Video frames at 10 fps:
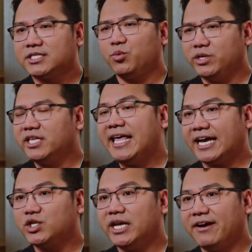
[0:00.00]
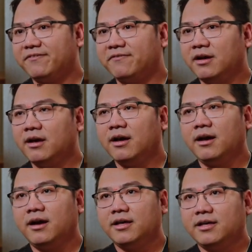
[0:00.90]
So we did actually have
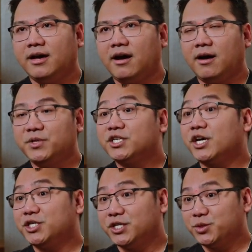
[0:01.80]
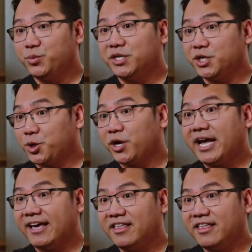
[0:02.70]
discussions with SecurAcath,